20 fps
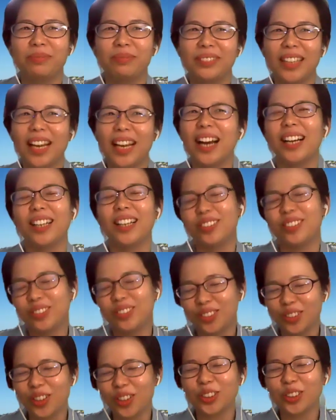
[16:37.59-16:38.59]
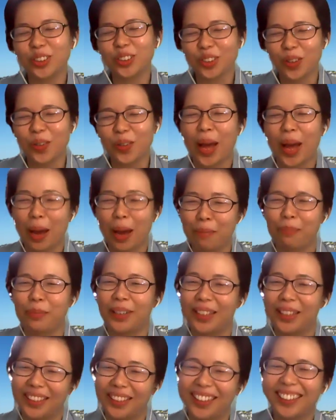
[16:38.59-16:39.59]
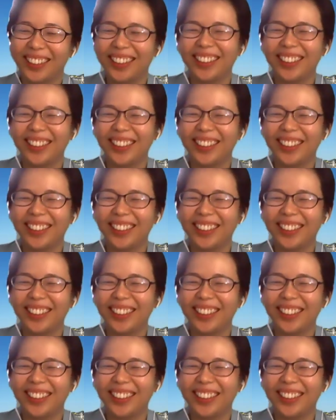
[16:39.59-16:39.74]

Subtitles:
yeah, not so happy.